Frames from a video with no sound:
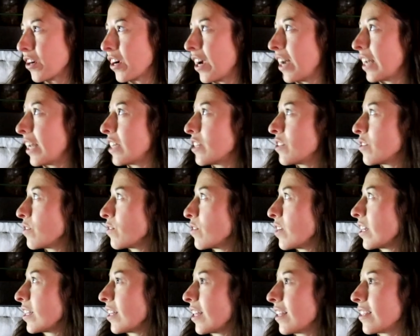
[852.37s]
and I do
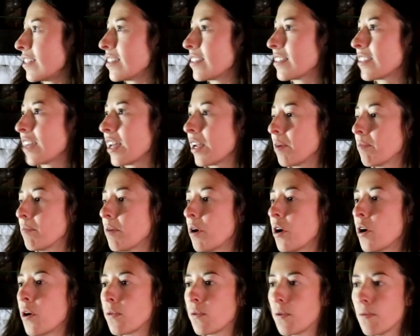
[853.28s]
think that this setup
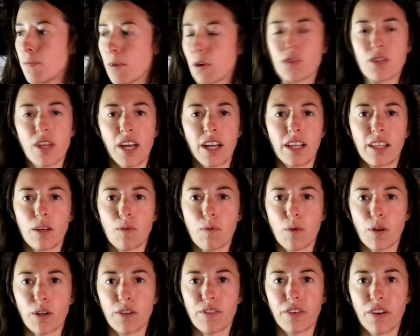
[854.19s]
will most likely
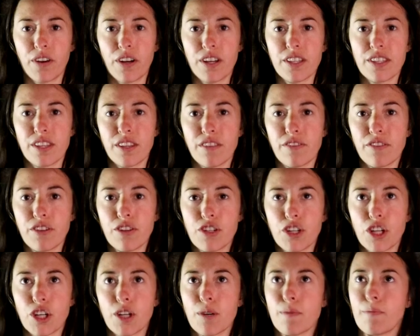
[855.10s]
work for us in the future,